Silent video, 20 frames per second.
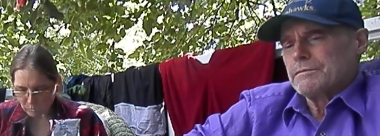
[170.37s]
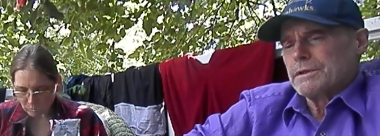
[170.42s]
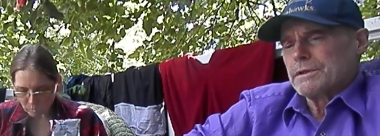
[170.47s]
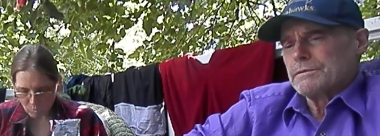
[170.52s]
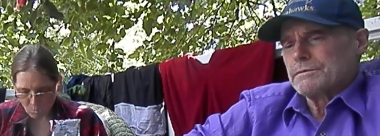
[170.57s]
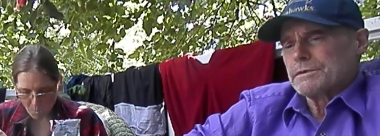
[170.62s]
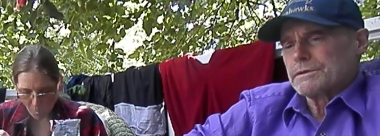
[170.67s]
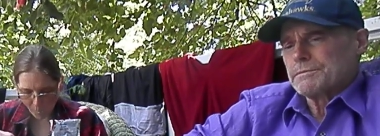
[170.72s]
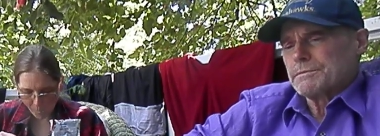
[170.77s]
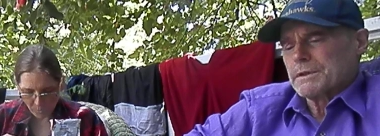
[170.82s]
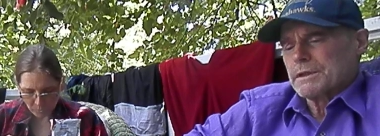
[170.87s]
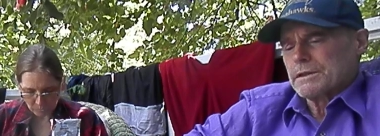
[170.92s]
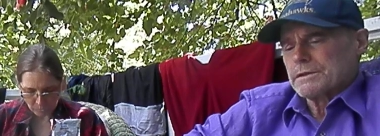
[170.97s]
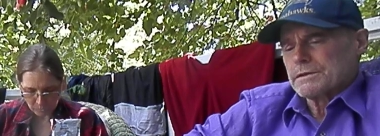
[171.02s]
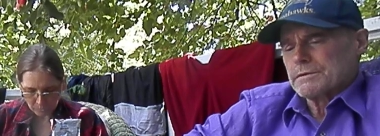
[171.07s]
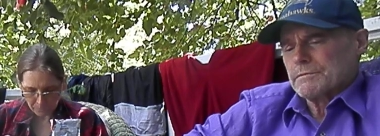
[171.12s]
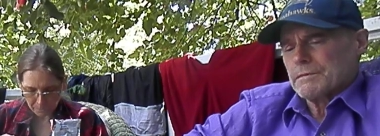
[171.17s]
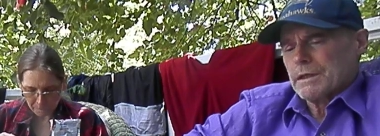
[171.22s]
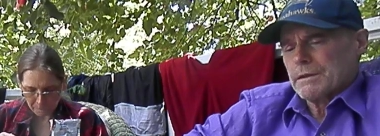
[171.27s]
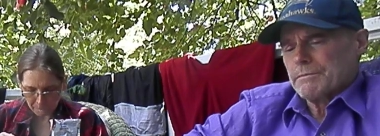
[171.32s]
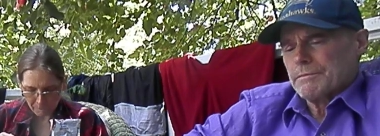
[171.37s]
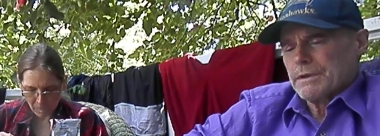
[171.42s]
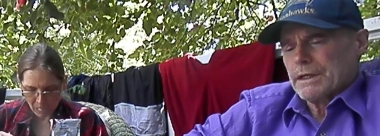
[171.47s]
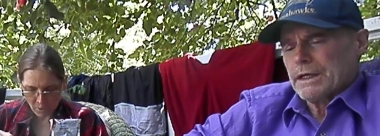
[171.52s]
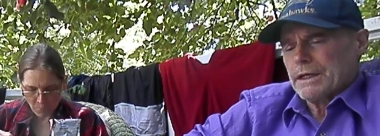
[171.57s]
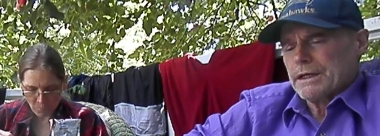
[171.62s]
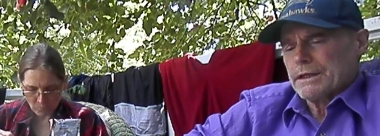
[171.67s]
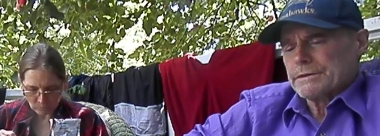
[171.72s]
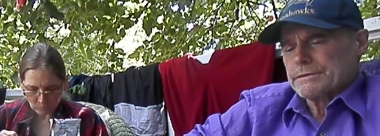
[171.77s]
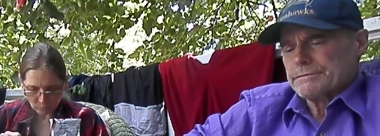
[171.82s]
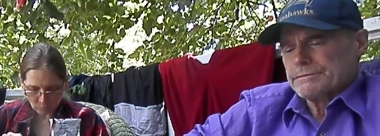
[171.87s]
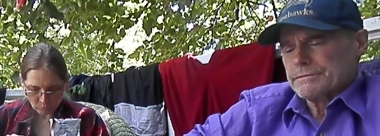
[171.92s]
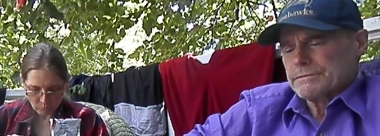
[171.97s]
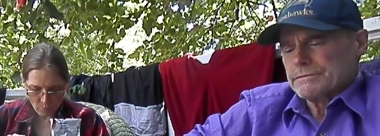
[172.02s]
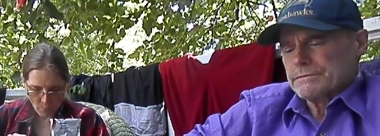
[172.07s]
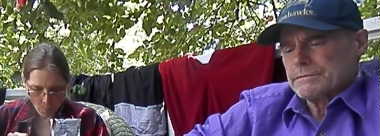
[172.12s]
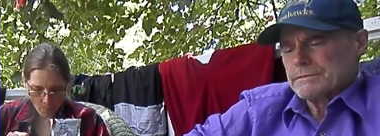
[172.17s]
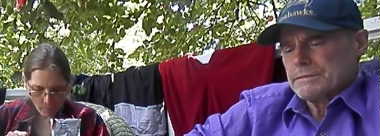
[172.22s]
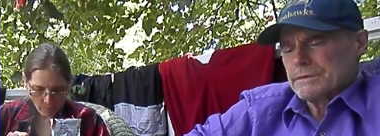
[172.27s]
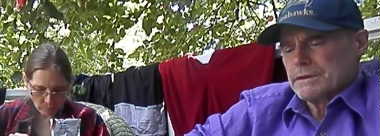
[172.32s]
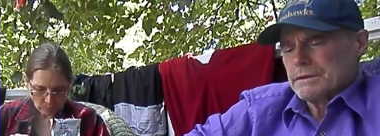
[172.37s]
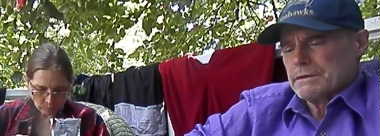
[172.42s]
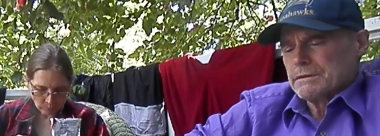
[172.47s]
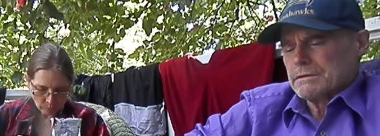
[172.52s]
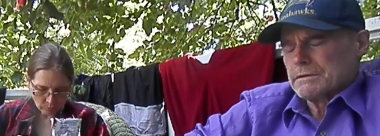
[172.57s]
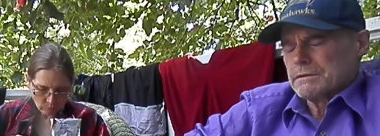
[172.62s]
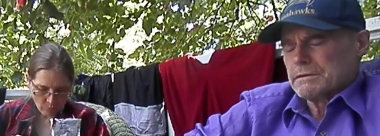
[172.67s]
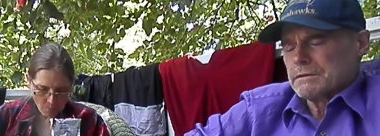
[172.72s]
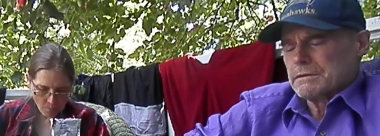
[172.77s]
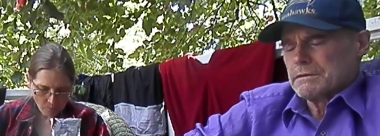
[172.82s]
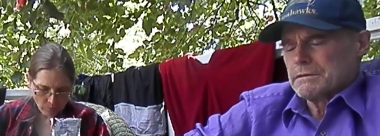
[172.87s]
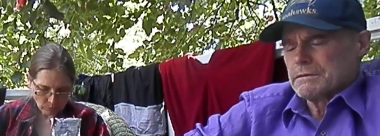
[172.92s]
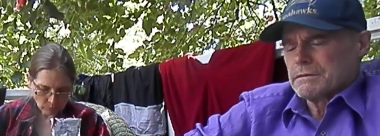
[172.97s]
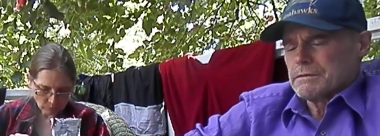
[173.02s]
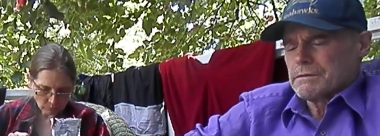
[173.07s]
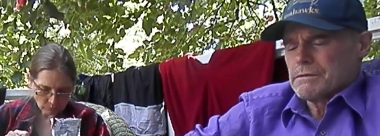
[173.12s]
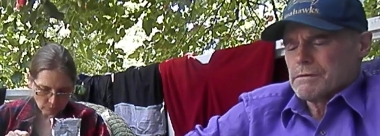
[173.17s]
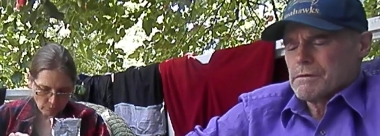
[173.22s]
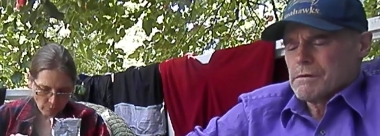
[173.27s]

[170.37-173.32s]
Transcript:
Speaker 1: but it was because of my back. Mm-hmm.